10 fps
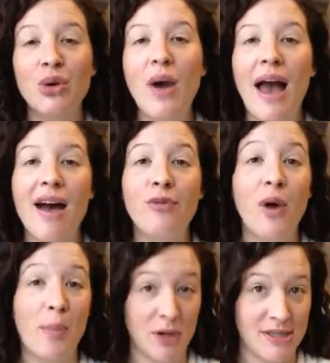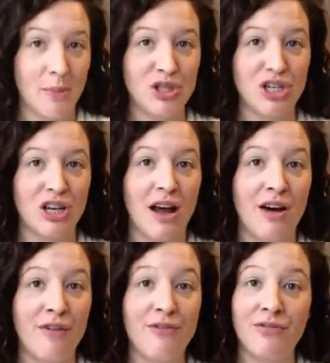you have a perception
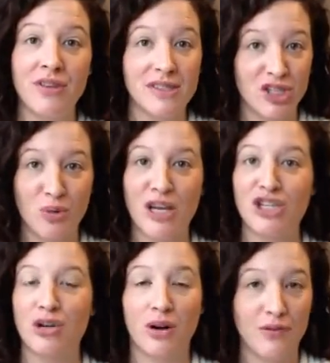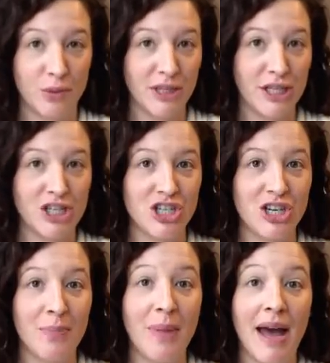of the situation or of the
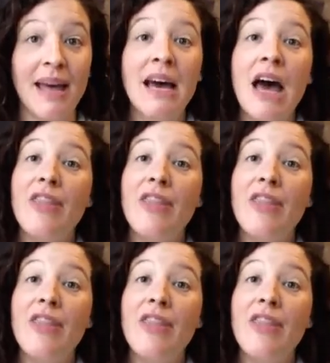relationship but